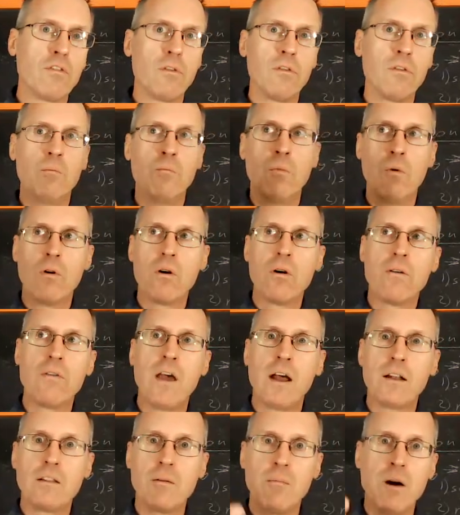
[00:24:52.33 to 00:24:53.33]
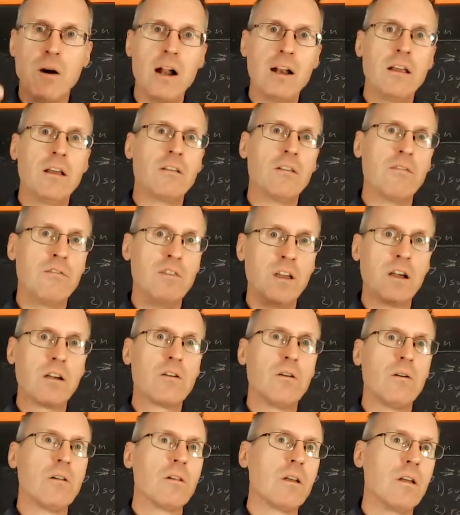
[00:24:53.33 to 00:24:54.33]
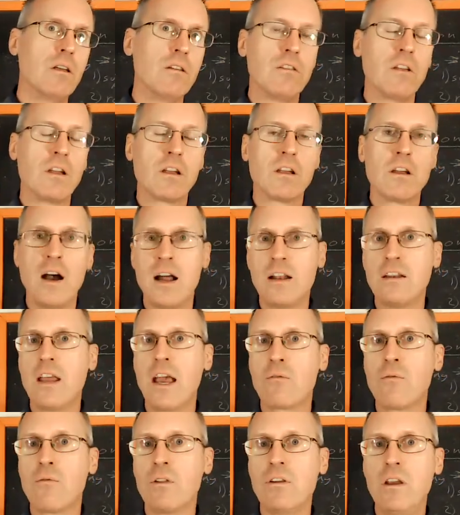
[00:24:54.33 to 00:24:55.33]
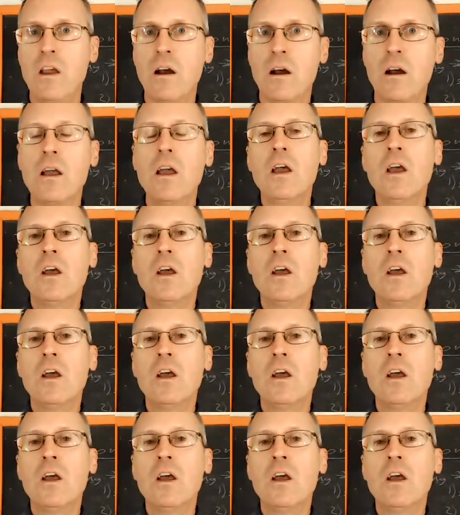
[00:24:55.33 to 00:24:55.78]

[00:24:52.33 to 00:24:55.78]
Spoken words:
So the more that the body of the vehicle is in contact with the air,